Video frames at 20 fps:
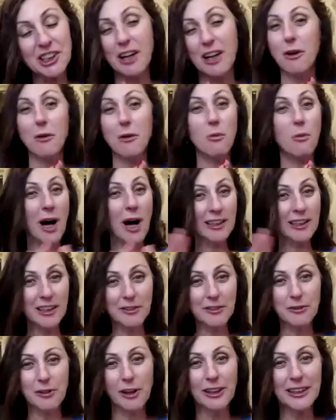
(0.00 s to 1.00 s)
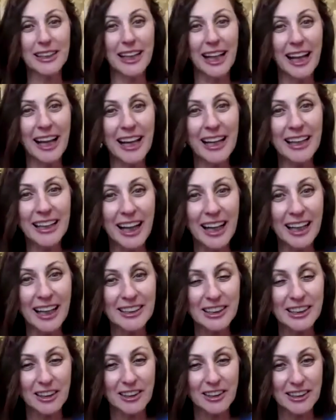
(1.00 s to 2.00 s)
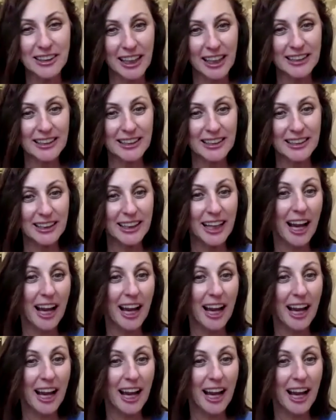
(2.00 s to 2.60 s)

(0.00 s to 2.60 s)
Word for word: Have a wonderful day and success in